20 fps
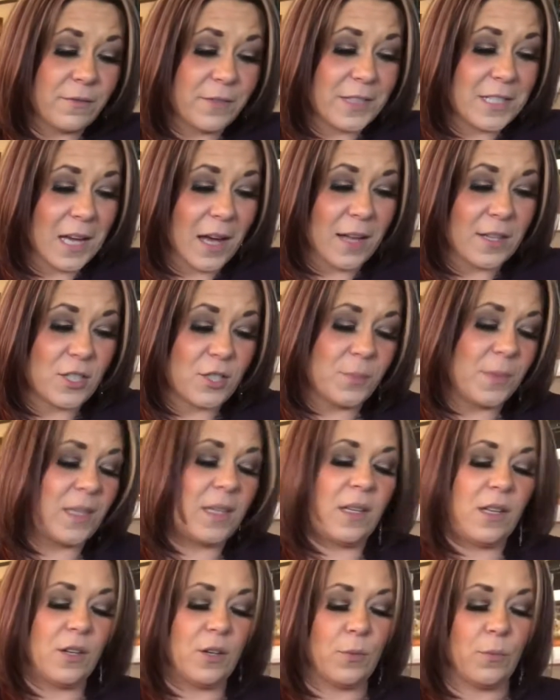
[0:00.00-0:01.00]
attachment
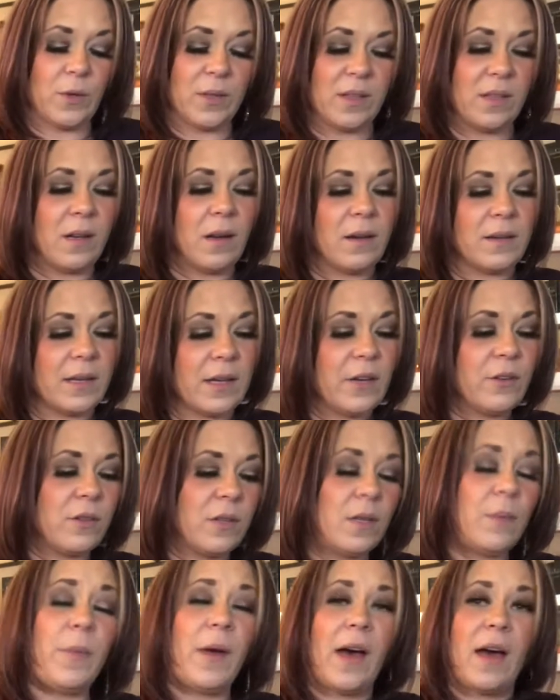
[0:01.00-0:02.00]
here with the
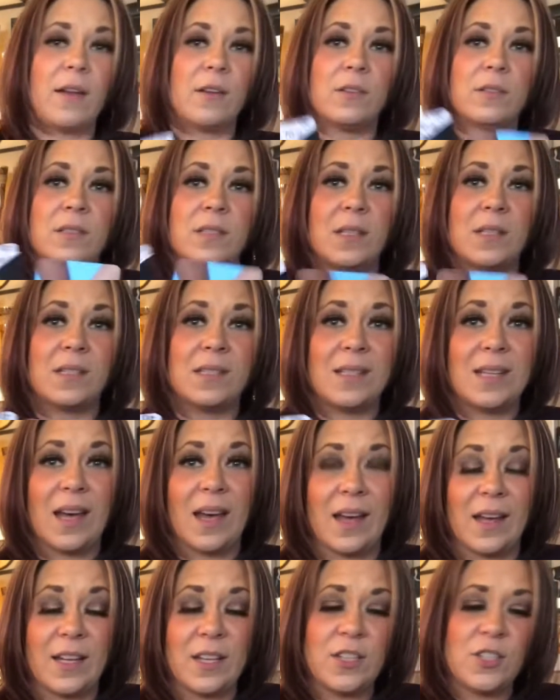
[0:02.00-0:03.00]
unhealthy patterns and
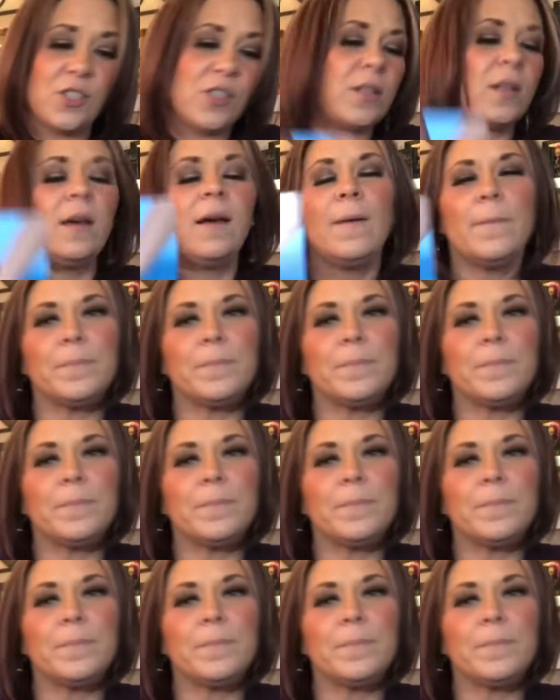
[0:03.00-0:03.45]
attached.